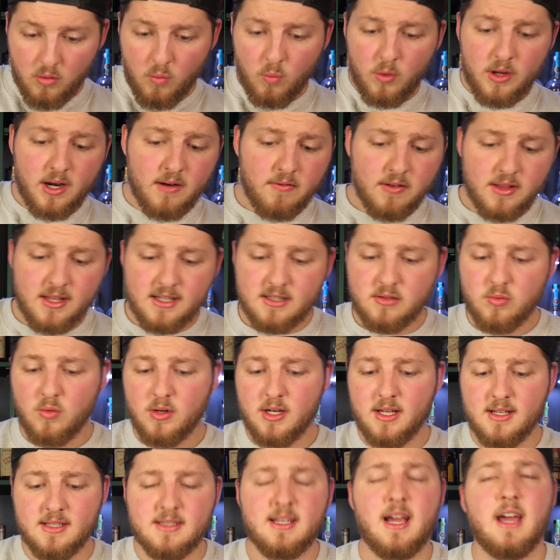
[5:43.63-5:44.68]
whatever this
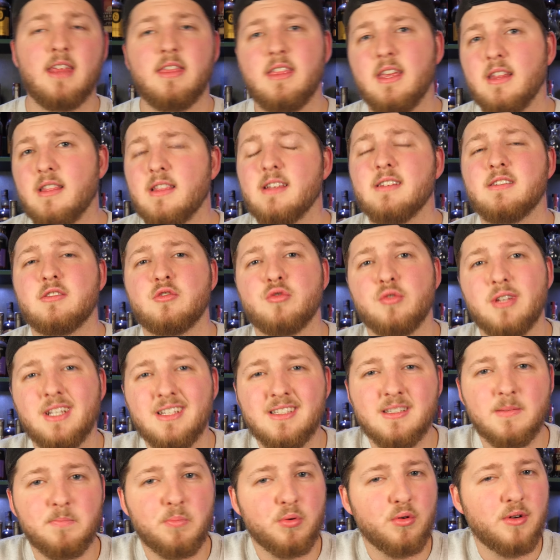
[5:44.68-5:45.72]
one is. I think this
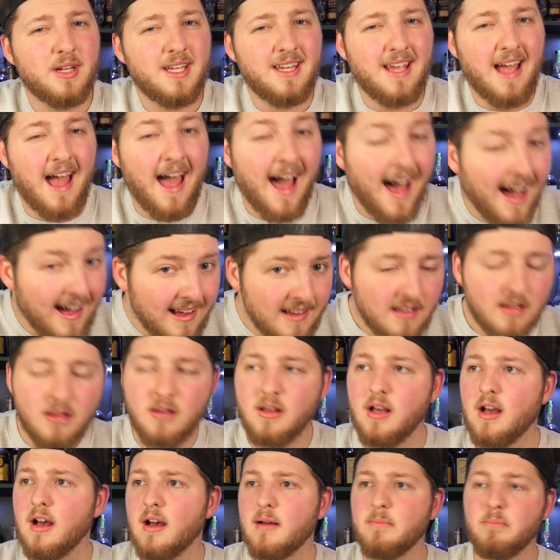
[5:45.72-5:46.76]
drink's pretty hot,
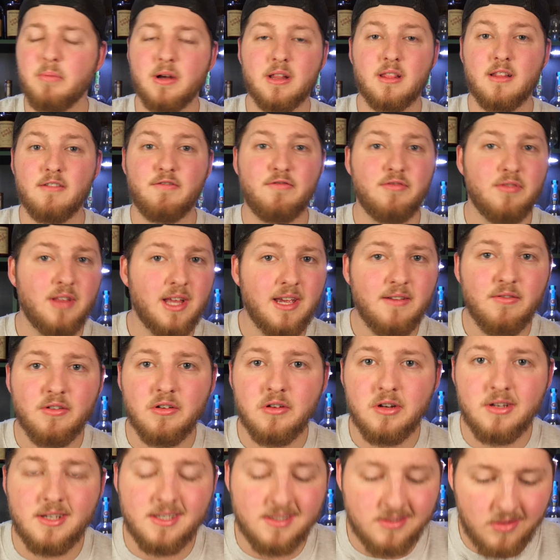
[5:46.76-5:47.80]
but the
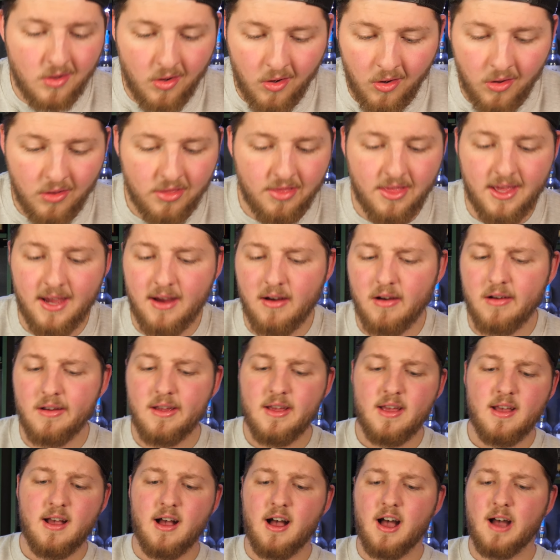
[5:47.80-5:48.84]
flavor is all there.
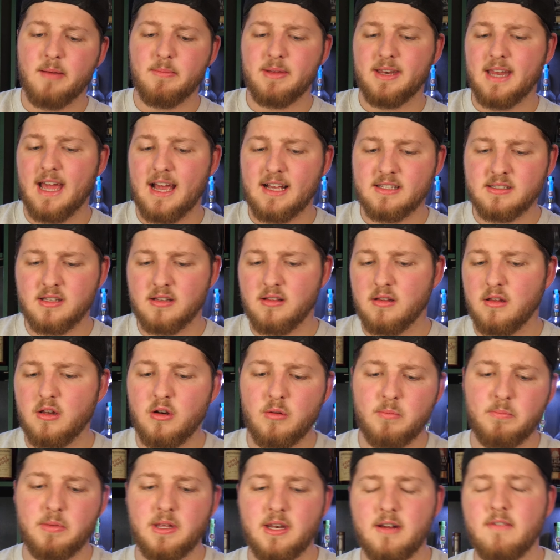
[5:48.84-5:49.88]
It has a
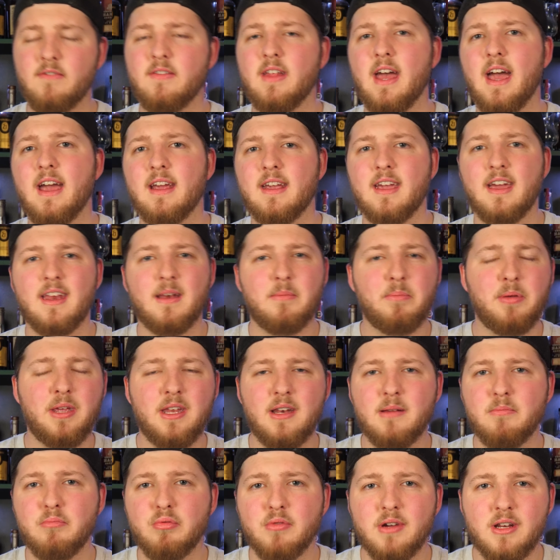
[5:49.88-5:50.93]
little bit of that kind of
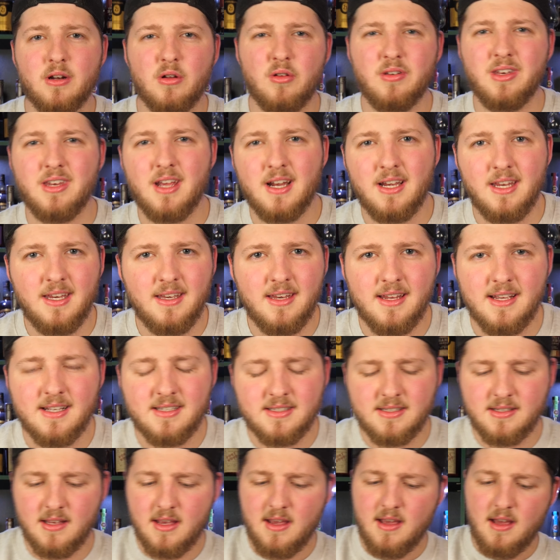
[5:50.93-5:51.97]
peanut brittle
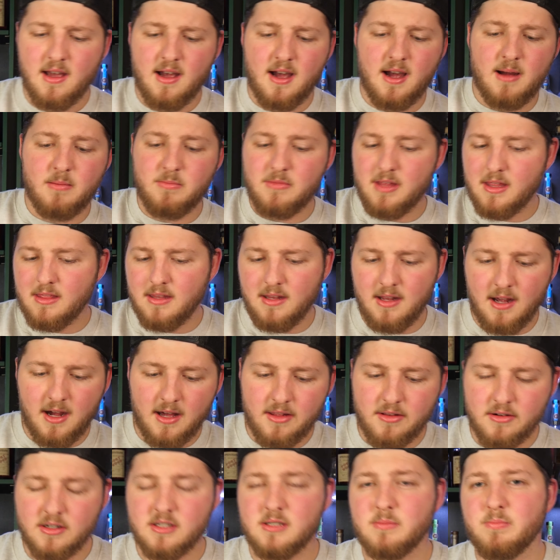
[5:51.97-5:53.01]
nuttiness than the
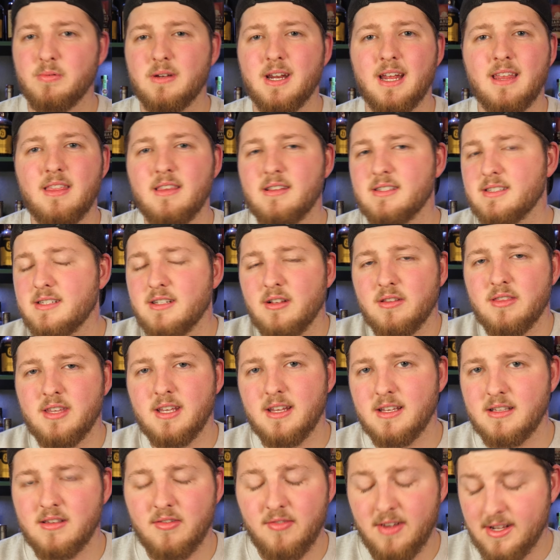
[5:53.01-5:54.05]
others, but I still
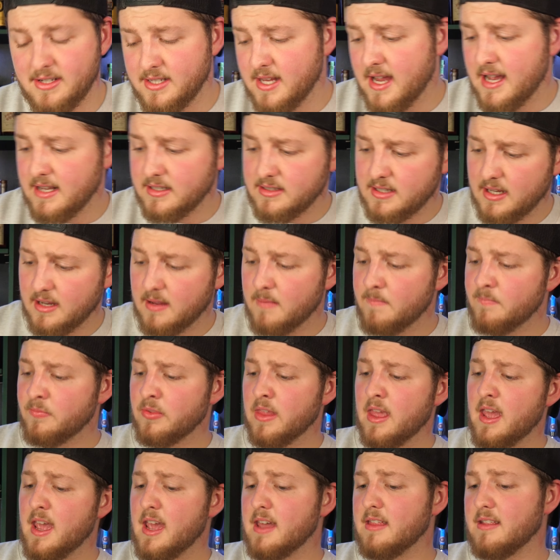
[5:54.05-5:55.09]
think it's fantastic.
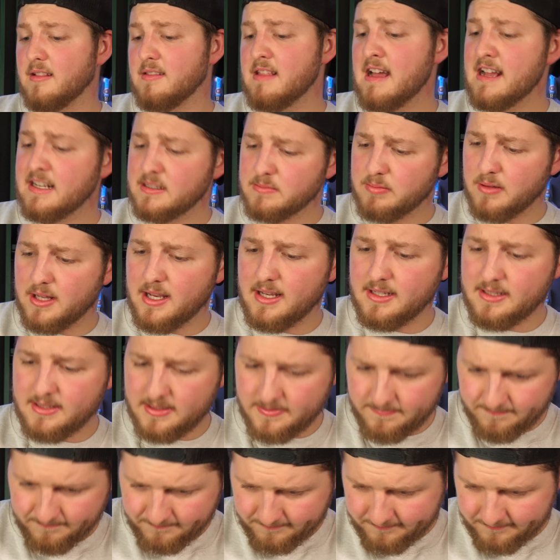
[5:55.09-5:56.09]
And then last place